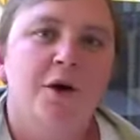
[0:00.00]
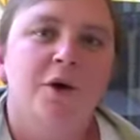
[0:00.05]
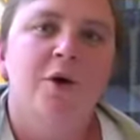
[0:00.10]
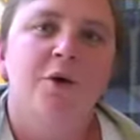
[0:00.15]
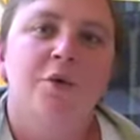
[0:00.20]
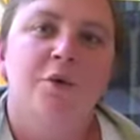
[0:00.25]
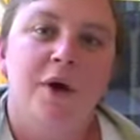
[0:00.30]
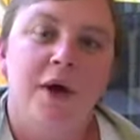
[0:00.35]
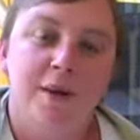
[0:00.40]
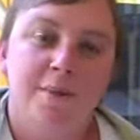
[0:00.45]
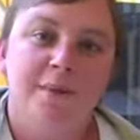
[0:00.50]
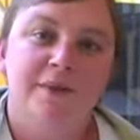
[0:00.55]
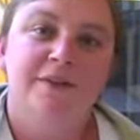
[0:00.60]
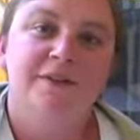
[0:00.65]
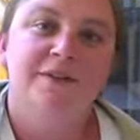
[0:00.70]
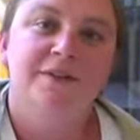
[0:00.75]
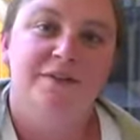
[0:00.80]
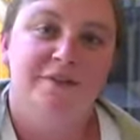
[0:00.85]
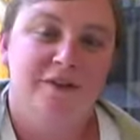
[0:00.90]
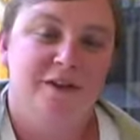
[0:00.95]

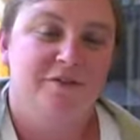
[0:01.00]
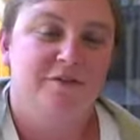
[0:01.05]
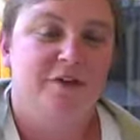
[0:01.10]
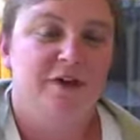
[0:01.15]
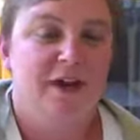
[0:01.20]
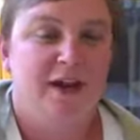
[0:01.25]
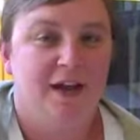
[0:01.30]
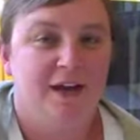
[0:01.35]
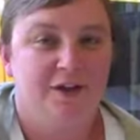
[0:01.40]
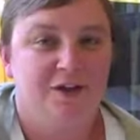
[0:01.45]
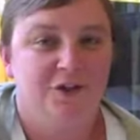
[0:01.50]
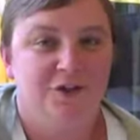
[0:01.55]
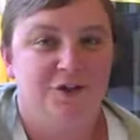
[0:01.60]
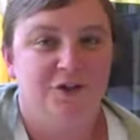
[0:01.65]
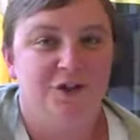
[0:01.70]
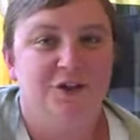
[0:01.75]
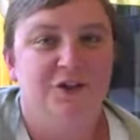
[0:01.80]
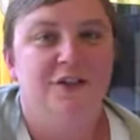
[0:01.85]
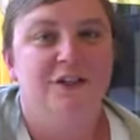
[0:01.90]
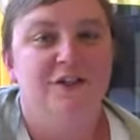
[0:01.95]
Robin's favorite
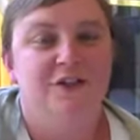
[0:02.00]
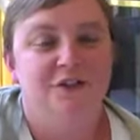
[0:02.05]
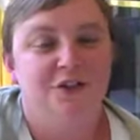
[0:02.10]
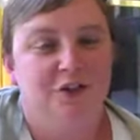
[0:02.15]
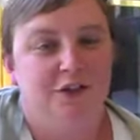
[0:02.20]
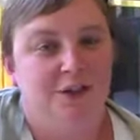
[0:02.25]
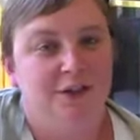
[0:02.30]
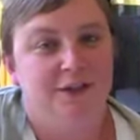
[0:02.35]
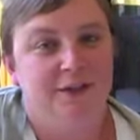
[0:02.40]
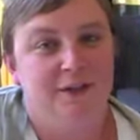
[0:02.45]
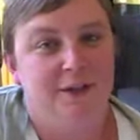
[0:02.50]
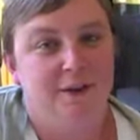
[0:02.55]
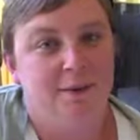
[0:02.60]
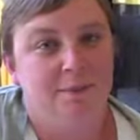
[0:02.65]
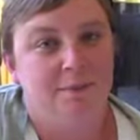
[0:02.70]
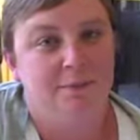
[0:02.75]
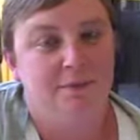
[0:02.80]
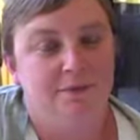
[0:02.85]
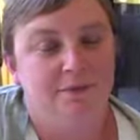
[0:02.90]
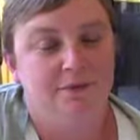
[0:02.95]
actor is Johnny
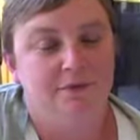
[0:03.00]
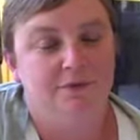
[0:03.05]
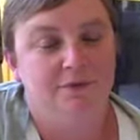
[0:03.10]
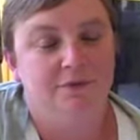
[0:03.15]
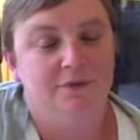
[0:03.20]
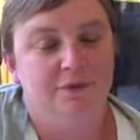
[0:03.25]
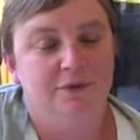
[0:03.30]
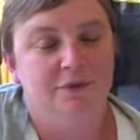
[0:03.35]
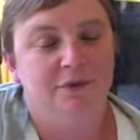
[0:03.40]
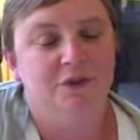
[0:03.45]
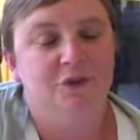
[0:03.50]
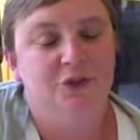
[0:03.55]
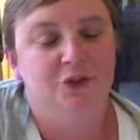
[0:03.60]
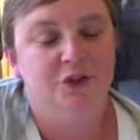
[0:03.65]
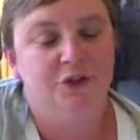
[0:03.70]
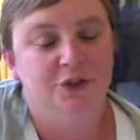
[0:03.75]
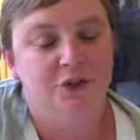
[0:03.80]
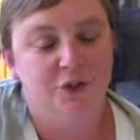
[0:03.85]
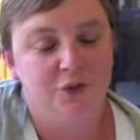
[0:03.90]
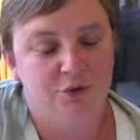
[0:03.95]
Depp. She's
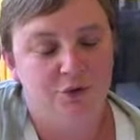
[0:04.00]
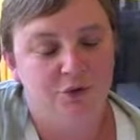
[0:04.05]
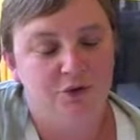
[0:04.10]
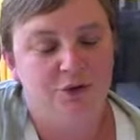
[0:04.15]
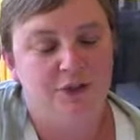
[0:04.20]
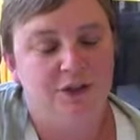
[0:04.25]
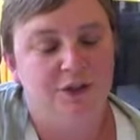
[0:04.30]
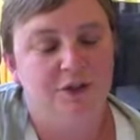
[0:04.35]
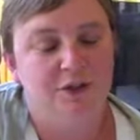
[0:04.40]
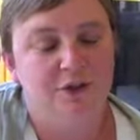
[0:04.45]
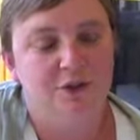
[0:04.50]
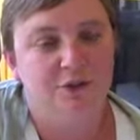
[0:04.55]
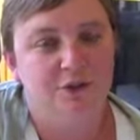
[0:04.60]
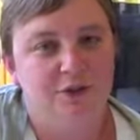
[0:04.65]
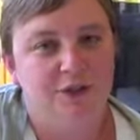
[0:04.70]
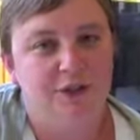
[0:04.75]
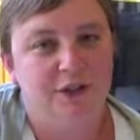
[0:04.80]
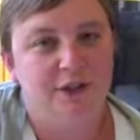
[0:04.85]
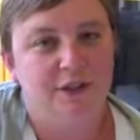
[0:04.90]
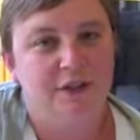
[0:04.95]
hugely,
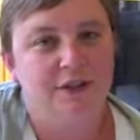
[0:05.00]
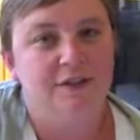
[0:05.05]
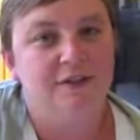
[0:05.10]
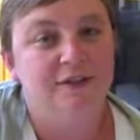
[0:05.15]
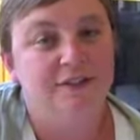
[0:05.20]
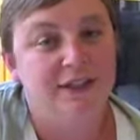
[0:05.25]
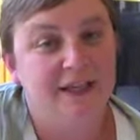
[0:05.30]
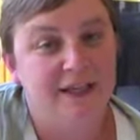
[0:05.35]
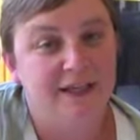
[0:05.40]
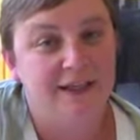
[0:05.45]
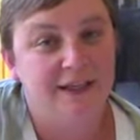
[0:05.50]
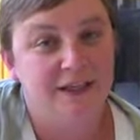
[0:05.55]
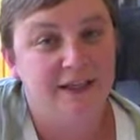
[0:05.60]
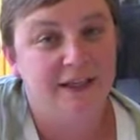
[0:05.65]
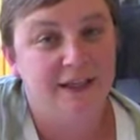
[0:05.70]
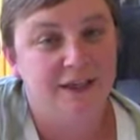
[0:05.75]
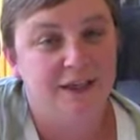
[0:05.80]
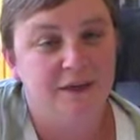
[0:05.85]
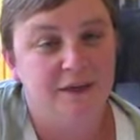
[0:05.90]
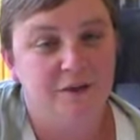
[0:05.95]
hugely, insanely
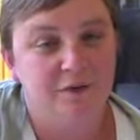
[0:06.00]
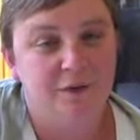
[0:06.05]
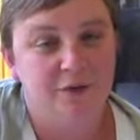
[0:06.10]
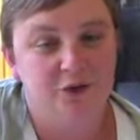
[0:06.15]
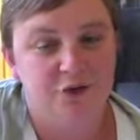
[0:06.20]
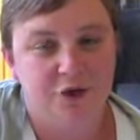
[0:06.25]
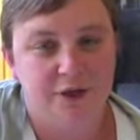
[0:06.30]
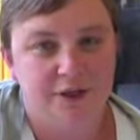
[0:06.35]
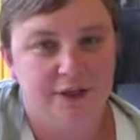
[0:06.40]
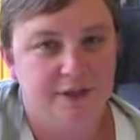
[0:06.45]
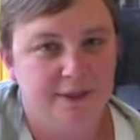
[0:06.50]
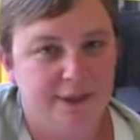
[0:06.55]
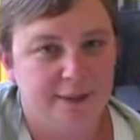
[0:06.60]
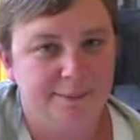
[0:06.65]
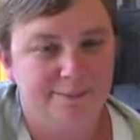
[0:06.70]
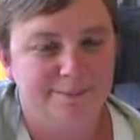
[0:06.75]
in love with Johnny Depp.